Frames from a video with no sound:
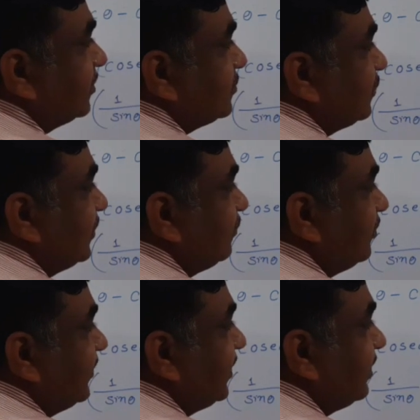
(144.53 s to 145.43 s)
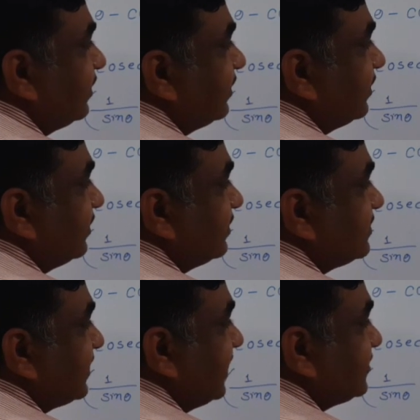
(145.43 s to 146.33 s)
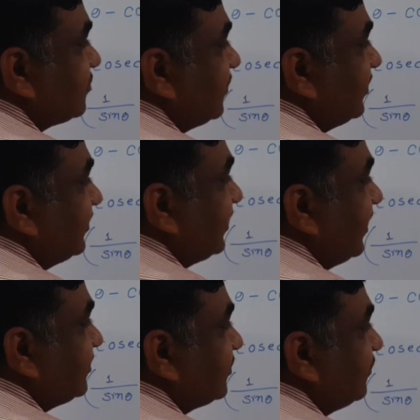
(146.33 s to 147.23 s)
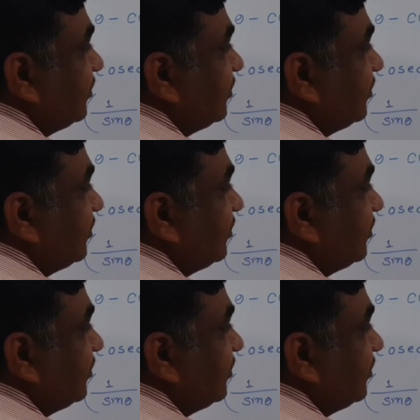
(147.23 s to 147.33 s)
so it would be sin square theta is equal